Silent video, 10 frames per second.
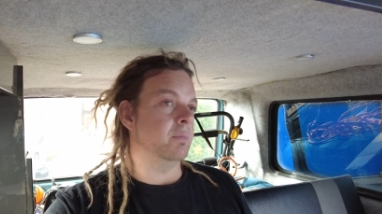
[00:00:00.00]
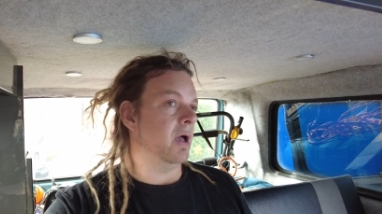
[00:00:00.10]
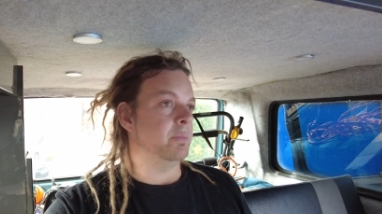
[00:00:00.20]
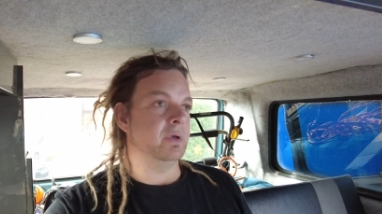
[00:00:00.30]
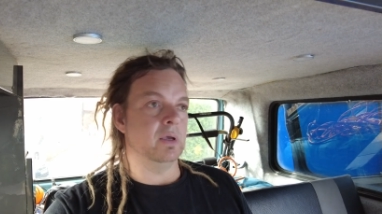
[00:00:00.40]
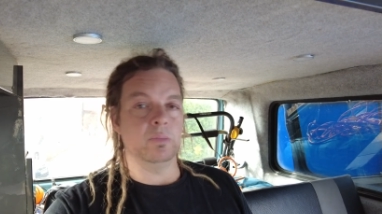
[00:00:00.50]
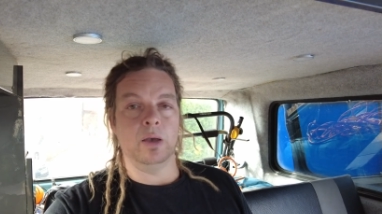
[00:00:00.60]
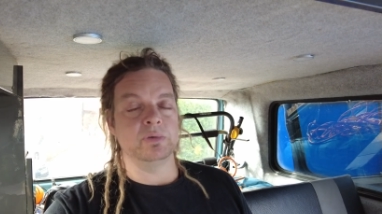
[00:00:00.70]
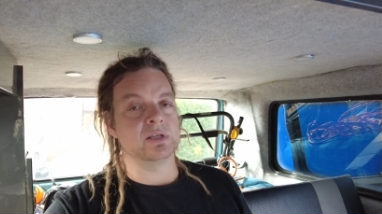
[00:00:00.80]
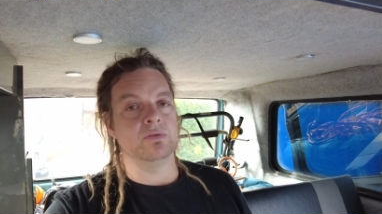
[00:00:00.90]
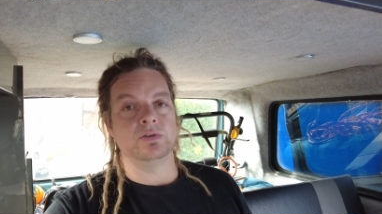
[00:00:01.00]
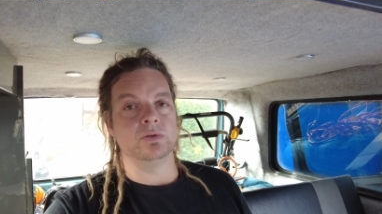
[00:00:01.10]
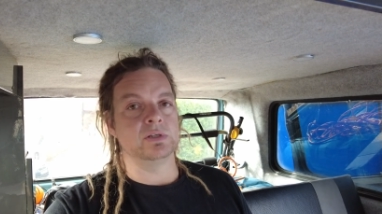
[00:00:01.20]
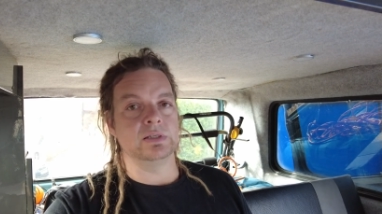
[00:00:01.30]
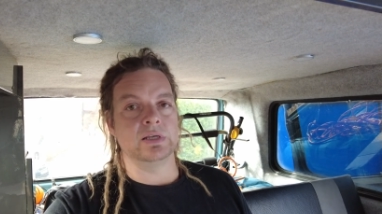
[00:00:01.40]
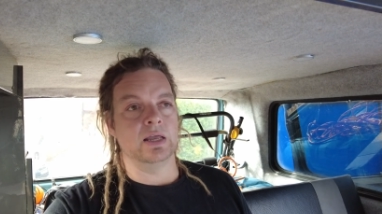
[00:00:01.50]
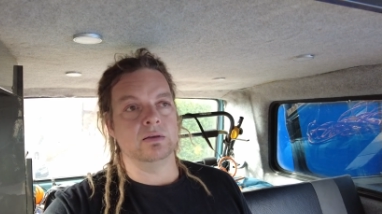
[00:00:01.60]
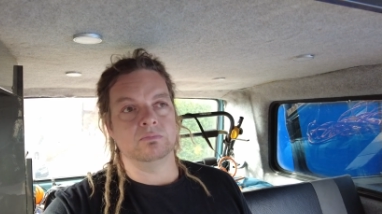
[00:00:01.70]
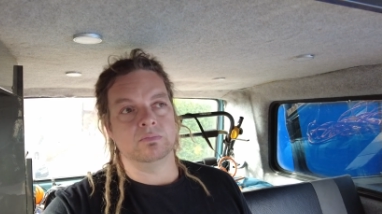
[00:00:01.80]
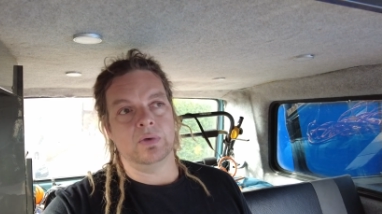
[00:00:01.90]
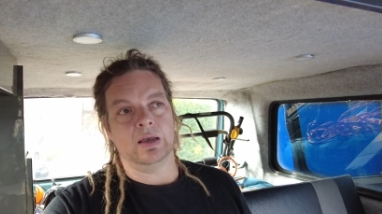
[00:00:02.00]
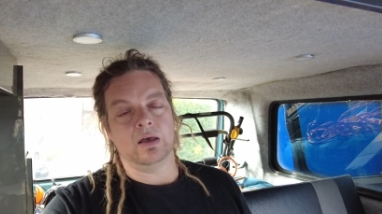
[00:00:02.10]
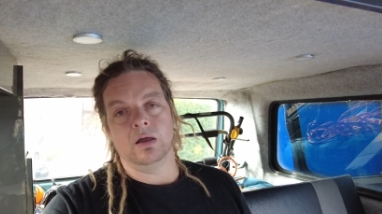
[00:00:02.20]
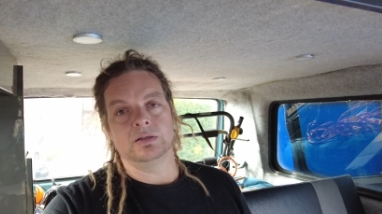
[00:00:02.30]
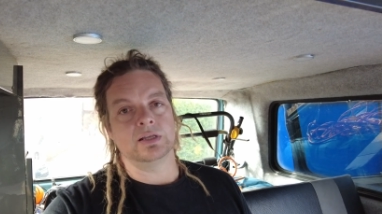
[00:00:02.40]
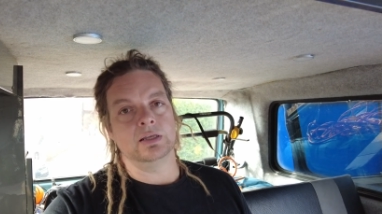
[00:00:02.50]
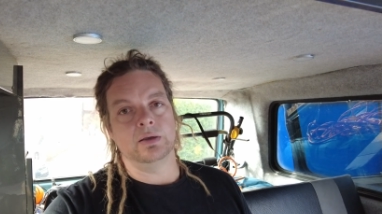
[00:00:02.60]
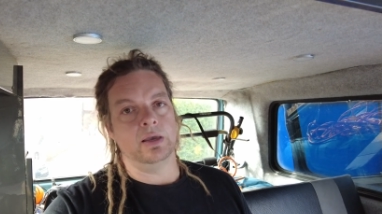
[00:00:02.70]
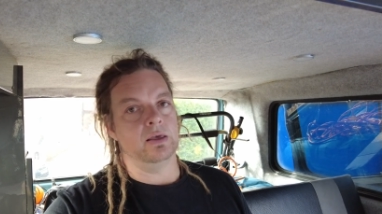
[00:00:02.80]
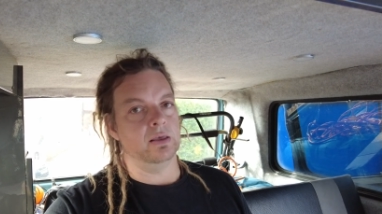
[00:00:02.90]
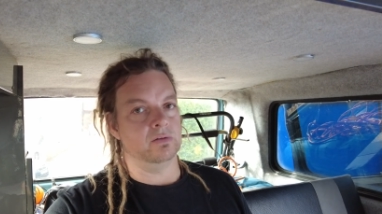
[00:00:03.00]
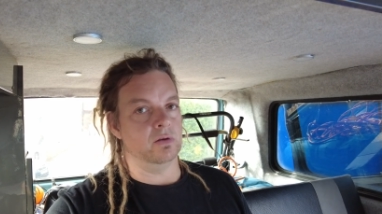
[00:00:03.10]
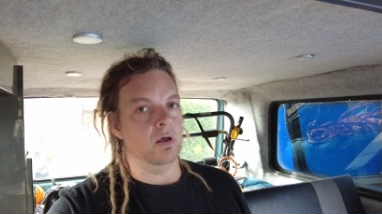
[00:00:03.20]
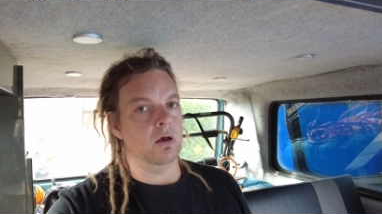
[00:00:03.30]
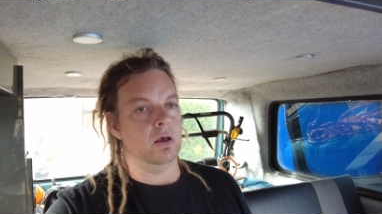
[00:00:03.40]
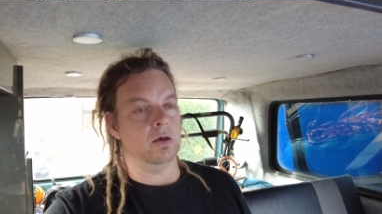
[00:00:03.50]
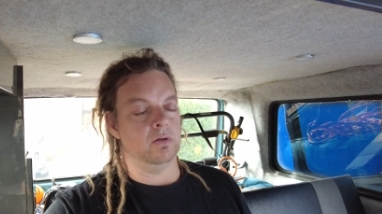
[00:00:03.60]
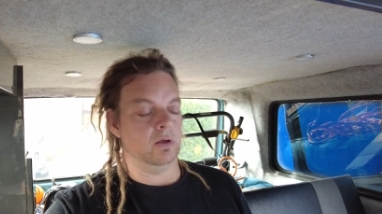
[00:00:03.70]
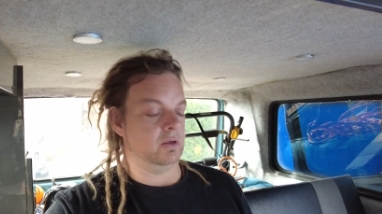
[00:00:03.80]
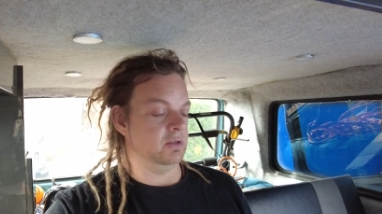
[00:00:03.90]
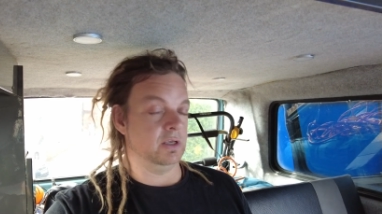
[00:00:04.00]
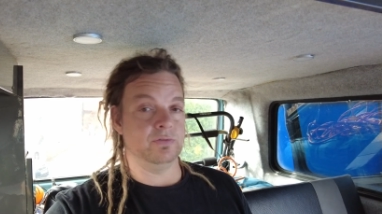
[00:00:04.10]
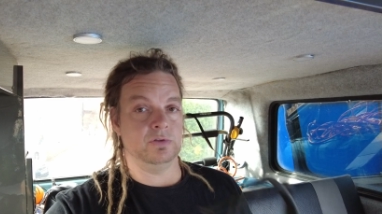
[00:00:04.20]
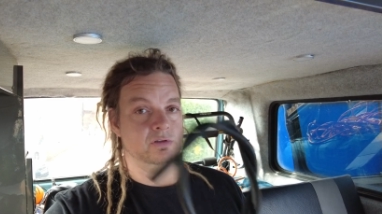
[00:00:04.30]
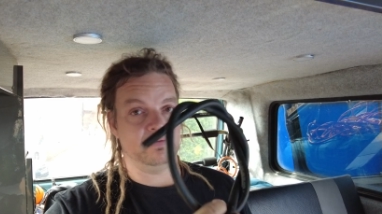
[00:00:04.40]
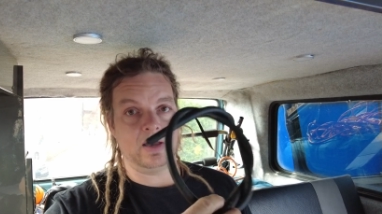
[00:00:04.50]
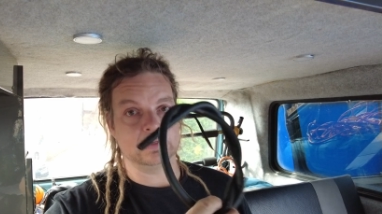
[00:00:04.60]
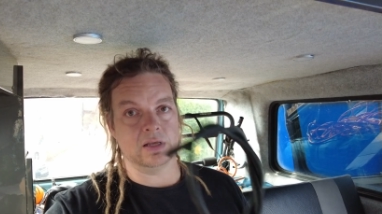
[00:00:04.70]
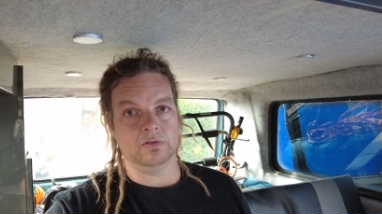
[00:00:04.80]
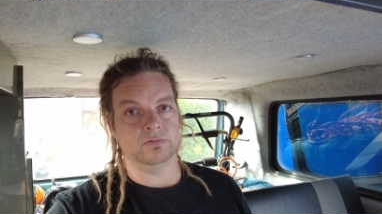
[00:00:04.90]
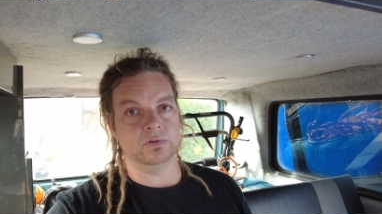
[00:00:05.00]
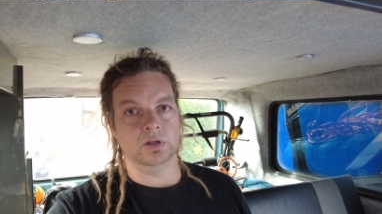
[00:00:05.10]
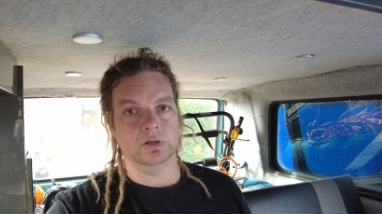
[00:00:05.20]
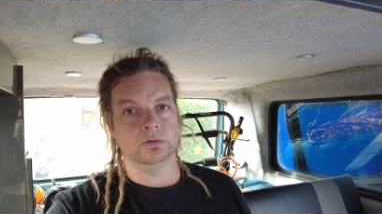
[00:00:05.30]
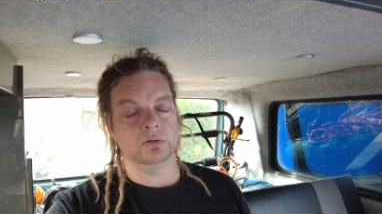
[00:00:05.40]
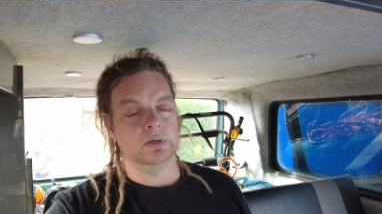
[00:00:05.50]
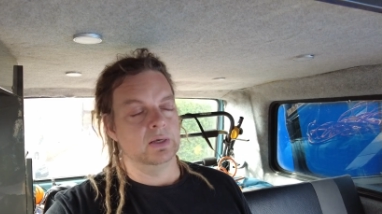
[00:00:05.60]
it might be it might be safe to use E10 I can't tell you it is or not. I can give you the facts that I've learned.